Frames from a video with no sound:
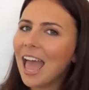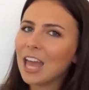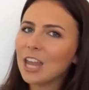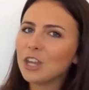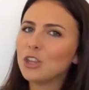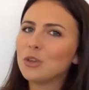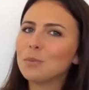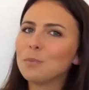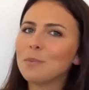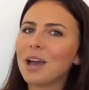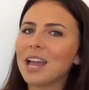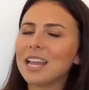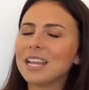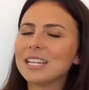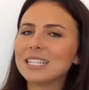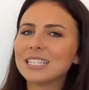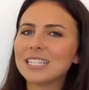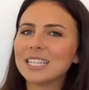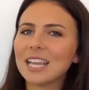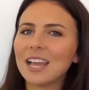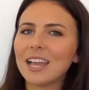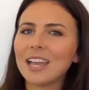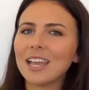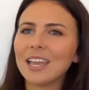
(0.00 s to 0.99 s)
And you might
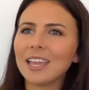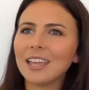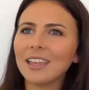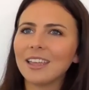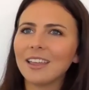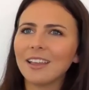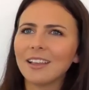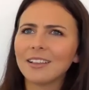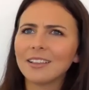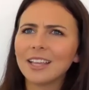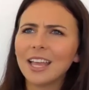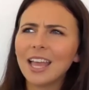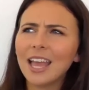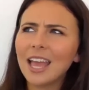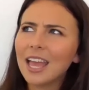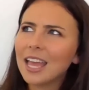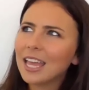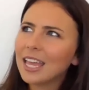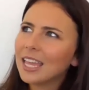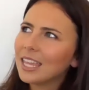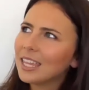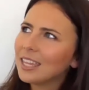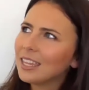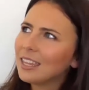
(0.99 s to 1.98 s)
say,
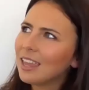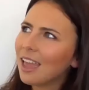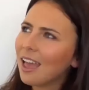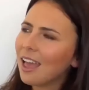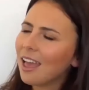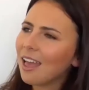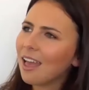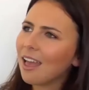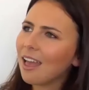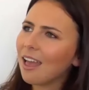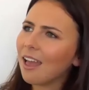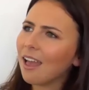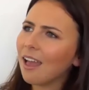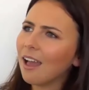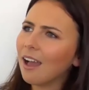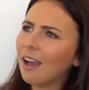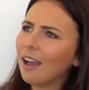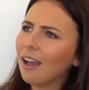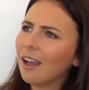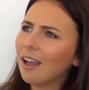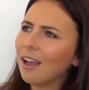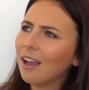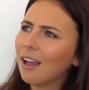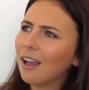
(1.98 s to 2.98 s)
"Yeah,
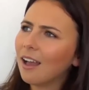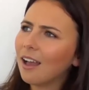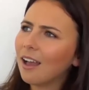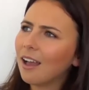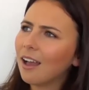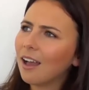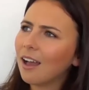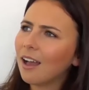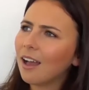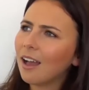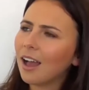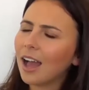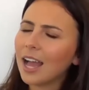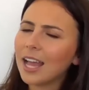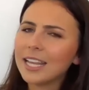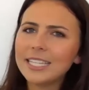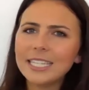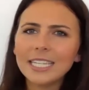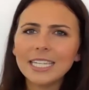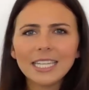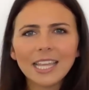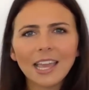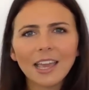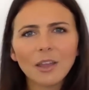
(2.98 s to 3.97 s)
I
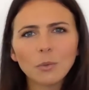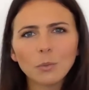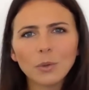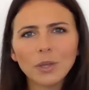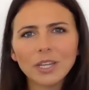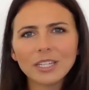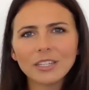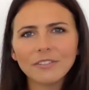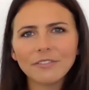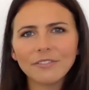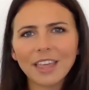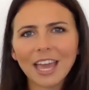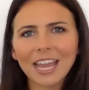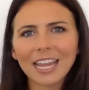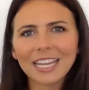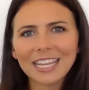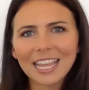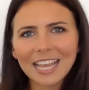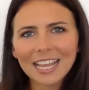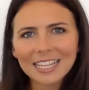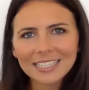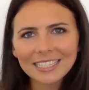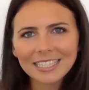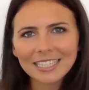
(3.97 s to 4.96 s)
did get wind of
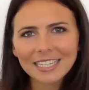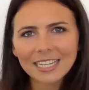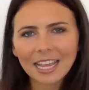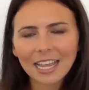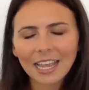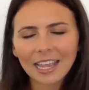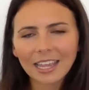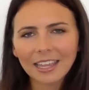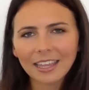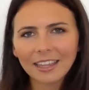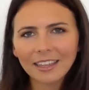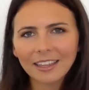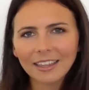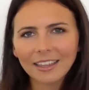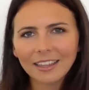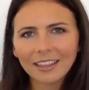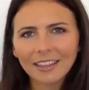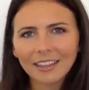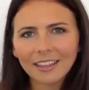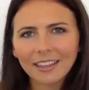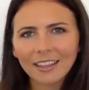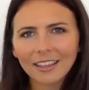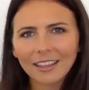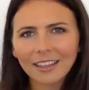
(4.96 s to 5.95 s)
that yesterday.
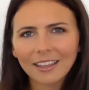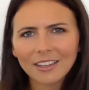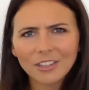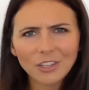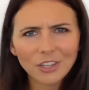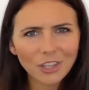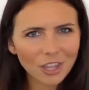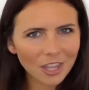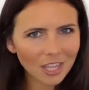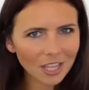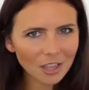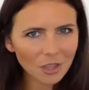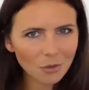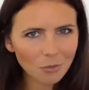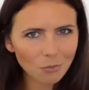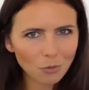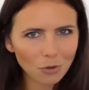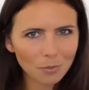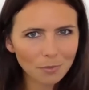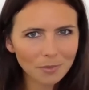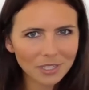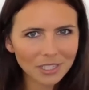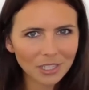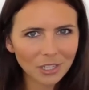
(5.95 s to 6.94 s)
Do you think
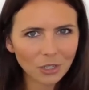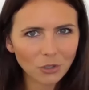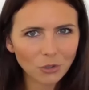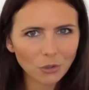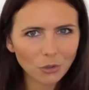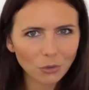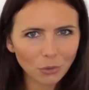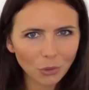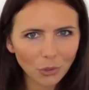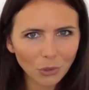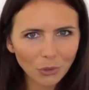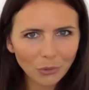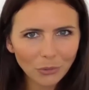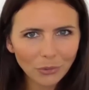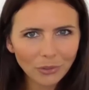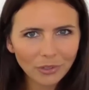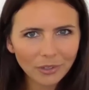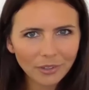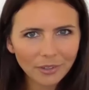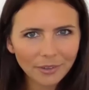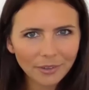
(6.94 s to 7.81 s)
the rumors are true?"